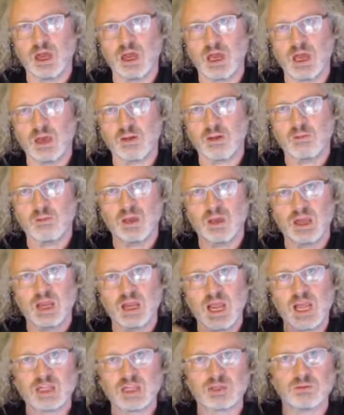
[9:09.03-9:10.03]
an
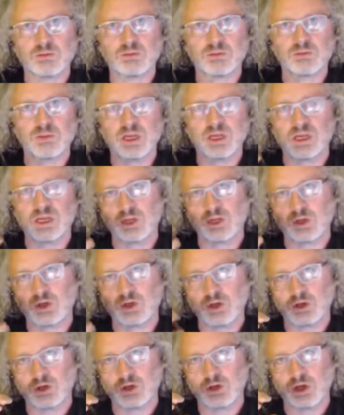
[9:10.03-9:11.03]
atom being
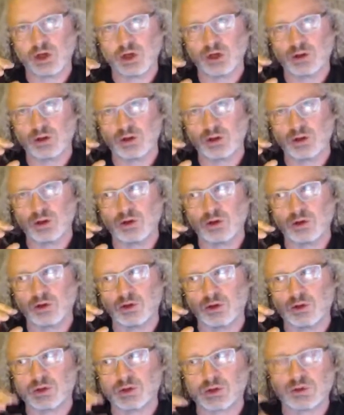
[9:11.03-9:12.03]
a
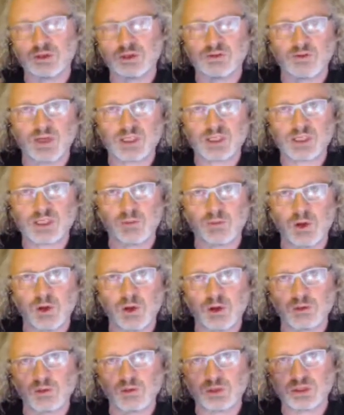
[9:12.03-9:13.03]
user interface
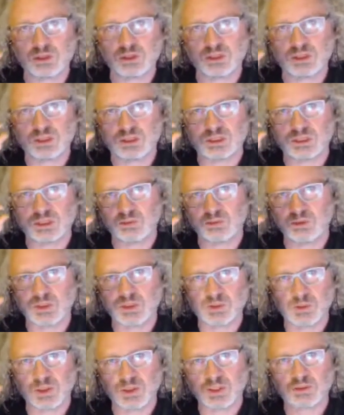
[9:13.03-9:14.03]
component, which is as simple
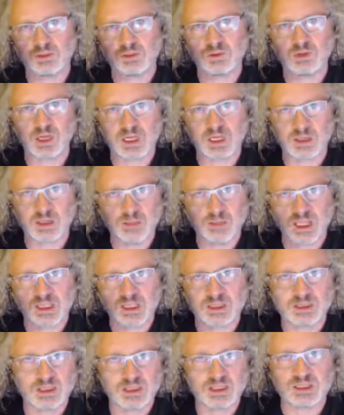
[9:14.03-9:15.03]
as possible, like a
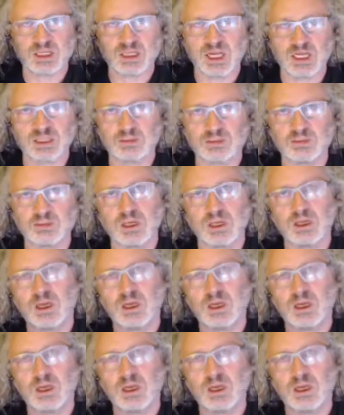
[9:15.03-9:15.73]
button, that's an atom,